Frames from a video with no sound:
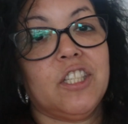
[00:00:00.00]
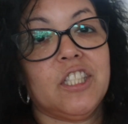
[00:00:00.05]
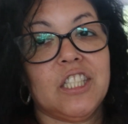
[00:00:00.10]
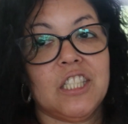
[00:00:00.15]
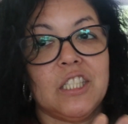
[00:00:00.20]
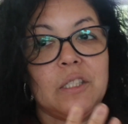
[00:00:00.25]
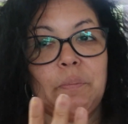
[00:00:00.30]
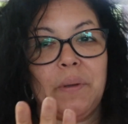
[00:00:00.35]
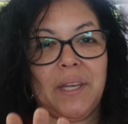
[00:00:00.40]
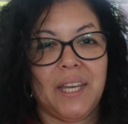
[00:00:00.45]
this
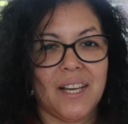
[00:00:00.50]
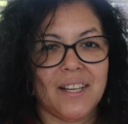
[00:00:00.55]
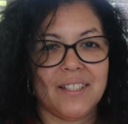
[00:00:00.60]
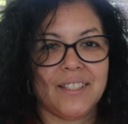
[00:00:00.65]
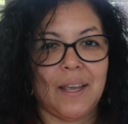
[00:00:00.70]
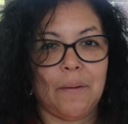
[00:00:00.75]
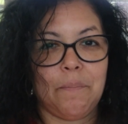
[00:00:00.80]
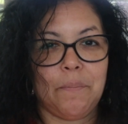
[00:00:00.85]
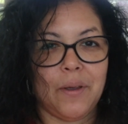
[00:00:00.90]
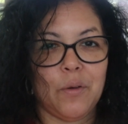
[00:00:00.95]
is
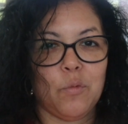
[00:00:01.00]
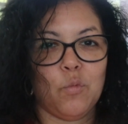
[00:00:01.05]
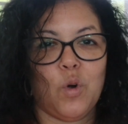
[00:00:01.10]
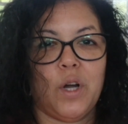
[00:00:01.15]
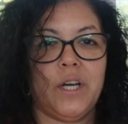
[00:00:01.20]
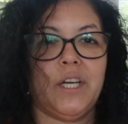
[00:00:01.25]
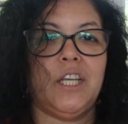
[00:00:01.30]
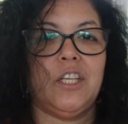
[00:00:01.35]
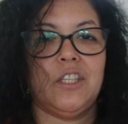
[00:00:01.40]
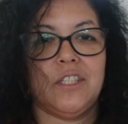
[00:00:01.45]
because I've been
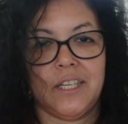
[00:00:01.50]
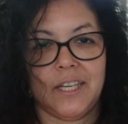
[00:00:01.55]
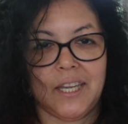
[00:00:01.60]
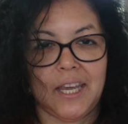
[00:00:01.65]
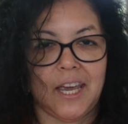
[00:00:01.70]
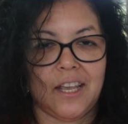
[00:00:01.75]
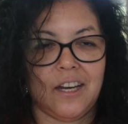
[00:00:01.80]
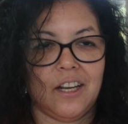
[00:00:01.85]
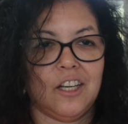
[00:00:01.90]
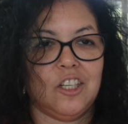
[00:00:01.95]
wanting to
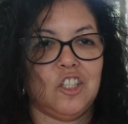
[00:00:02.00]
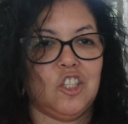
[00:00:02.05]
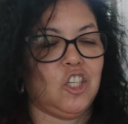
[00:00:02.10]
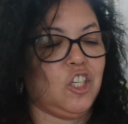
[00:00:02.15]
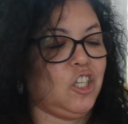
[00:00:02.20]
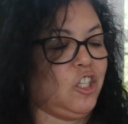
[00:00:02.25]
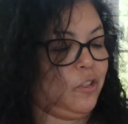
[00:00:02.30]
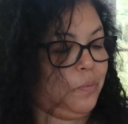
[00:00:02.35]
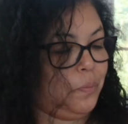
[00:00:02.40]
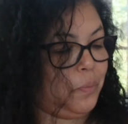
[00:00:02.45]
get a
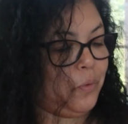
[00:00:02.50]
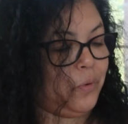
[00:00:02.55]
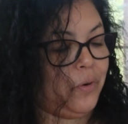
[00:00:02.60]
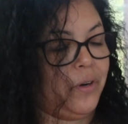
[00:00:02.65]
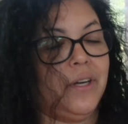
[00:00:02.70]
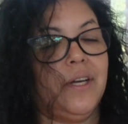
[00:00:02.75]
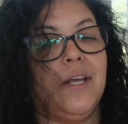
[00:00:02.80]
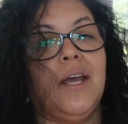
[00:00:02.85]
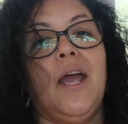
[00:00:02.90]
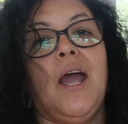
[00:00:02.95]
cheese
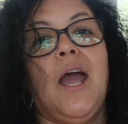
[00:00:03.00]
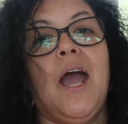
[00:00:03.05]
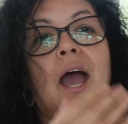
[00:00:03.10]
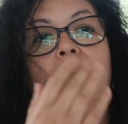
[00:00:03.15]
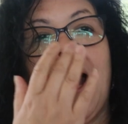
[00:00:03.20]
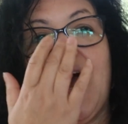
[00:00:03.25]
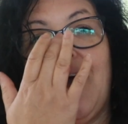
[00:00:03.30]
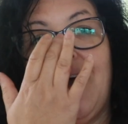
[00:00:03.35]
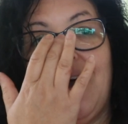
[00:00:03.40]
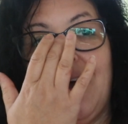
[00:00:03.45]
board.
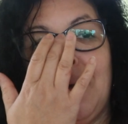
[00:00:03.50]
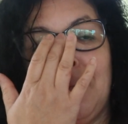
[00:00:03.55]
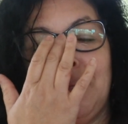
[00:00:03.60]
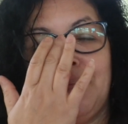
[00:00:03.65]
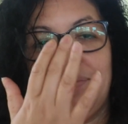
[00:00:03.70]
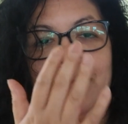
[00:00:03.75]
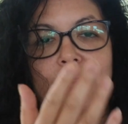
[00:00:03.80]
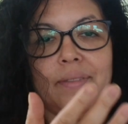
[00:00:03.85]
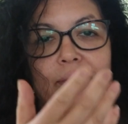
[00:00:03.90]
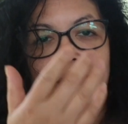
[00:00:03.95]

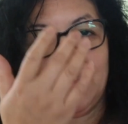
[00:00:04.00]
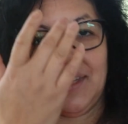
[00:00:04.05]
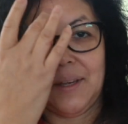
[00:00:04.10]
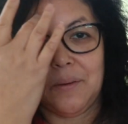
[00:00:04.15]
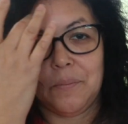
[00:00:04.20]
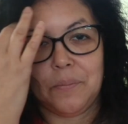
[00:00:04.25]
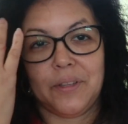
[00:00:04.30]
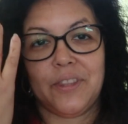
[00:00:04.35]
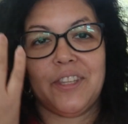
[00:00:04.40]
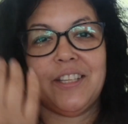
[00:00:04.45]
Um,
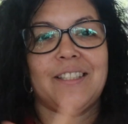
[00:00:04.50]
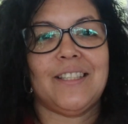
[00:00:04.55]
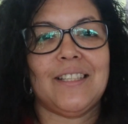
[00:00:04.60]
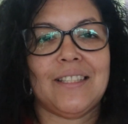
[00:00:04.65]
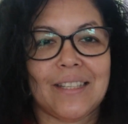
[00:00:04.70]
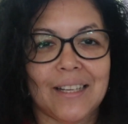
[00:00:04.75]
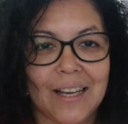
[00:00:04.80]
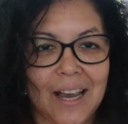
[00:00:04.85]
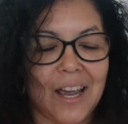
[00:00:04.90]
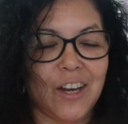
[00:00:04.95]
but this
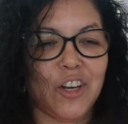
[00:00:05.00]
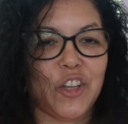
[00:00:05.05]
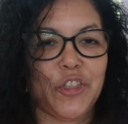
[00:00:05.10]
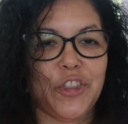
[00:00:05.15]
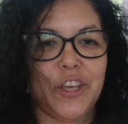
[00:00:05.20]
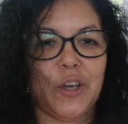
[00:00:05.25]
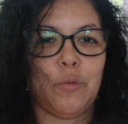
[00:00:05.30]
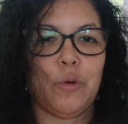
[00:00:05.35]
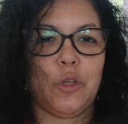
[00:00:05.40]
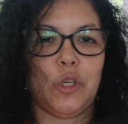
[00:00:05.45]
is the kind of
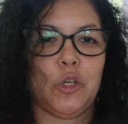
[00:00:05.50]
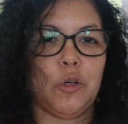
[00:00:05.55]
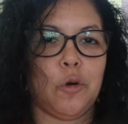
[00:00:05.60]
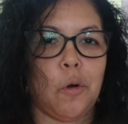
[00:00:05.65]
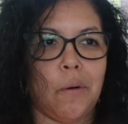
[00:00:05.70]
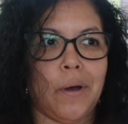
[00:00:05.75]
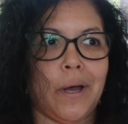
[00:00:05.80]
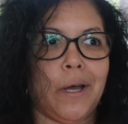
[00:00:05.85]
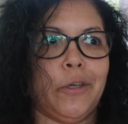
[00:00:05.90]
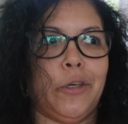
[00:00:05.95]
thing when you
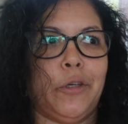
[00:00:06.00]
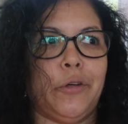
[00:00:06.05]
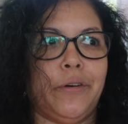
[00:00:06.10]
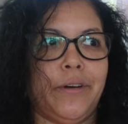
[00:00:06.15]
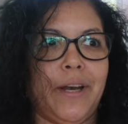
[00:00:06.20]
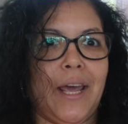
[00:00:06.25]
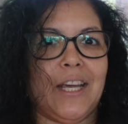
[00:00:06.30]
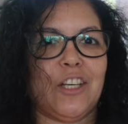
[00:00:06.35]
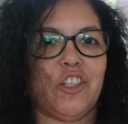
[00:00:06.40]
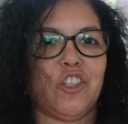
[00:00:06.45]
go out, you
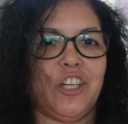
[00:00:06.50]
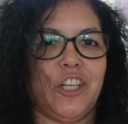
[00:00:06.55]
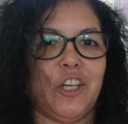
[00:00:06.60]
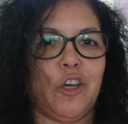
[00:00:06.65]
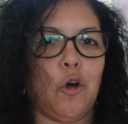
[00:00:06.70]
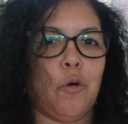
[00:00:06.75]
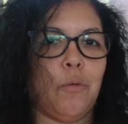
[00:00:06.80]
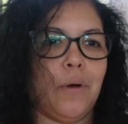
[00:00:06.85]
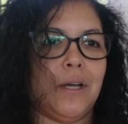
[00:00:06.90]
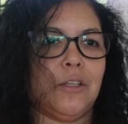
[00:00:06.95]
don't actually
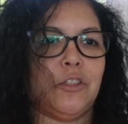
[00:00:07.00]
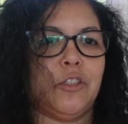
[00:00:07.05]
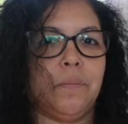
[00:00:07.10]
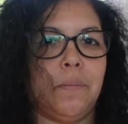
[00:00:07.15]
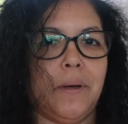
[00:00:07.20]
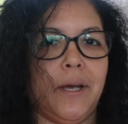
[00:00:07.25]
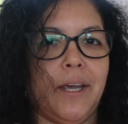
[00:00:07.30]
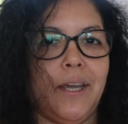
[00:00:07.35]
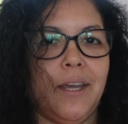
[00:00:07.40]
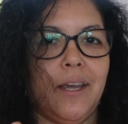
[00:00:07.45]
go out to
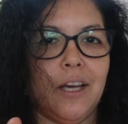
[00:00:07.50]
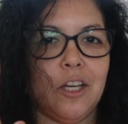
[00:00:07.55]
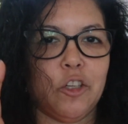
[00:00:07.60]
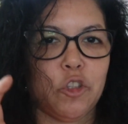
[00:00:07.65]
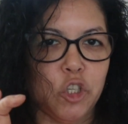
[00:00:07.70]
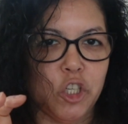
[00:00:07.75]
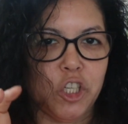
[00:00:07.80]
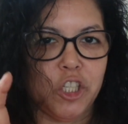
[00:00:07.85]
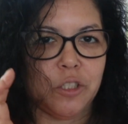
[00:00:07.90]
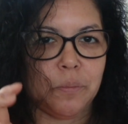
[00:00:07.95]
buy a
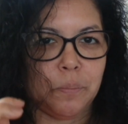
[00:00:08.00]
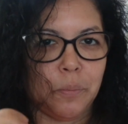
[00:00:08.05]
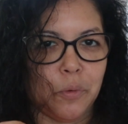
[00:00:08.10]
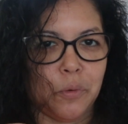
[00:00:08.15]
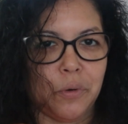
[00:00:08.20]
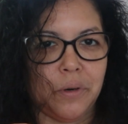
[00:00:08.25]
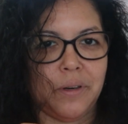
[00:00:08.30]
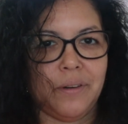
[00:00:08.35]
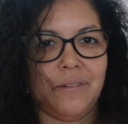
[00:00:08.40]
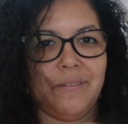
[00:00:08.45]
cheese
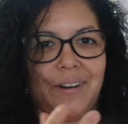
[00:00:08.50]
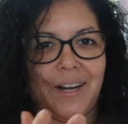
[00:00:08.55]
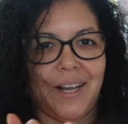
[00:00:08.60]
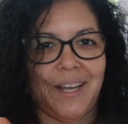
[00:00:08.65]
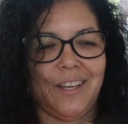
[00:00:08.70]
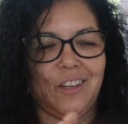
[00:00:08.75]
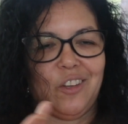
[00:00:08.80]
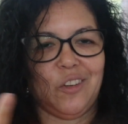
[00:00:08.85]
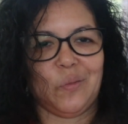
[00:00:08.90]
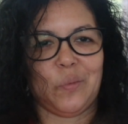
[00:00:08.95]
board,
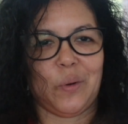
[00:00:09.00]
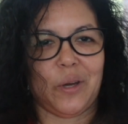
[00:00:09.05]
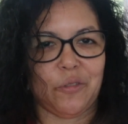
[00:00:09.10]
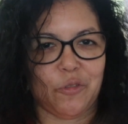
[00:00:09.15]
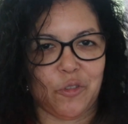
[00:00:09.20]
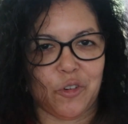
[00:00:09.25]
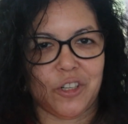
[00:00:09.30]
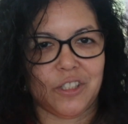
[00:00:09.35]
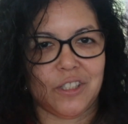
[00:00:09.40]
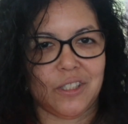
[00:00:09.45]
right? You wait
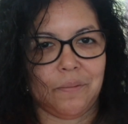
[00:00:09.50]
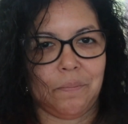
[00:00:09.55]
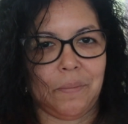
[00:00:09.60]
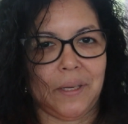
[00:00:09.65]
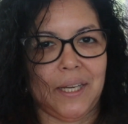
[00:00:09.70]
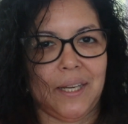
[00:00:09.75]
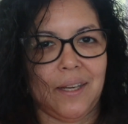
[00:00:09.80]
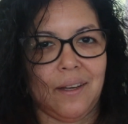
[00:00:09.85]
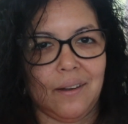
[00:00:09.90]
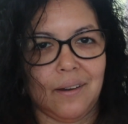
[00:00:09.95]
for it to
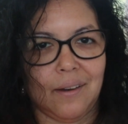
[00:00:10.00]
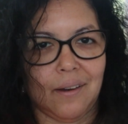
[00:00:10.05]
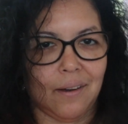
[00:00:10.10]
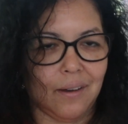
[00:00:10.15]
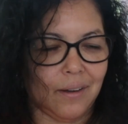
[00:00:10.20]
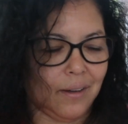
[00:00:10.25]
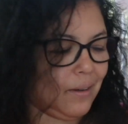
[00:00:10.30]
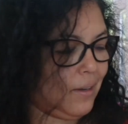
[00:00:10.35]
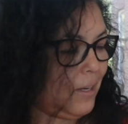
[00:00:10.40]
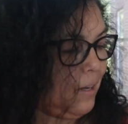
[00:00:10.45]
be
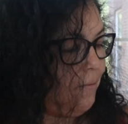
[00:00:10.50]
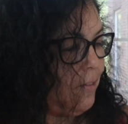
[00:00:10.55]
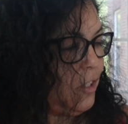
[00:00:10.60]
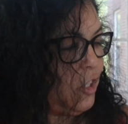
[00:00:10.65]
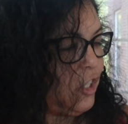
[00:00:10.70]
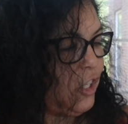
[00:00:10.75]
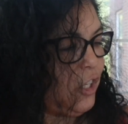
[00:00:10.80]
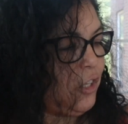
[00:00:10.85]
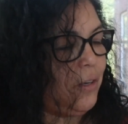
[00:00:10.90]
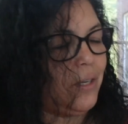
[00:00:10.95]
uh,
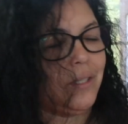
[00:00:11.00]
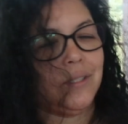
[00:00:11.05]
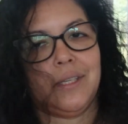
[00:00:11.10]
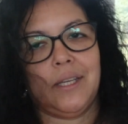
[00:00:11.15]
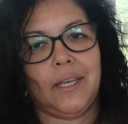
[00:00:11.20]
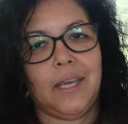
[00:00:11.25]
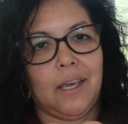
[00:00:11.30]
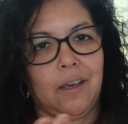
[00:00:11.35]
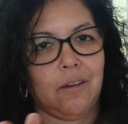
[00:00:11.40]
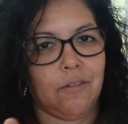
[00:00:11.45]
given to you as
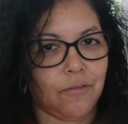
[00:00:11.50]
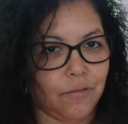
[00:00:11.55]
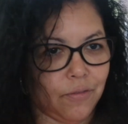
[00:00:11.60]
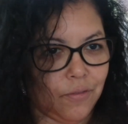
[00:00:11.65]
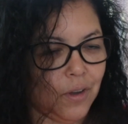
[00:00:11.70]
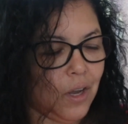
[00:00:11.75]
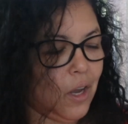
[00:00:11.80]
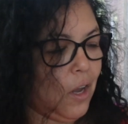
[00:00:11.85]
a gift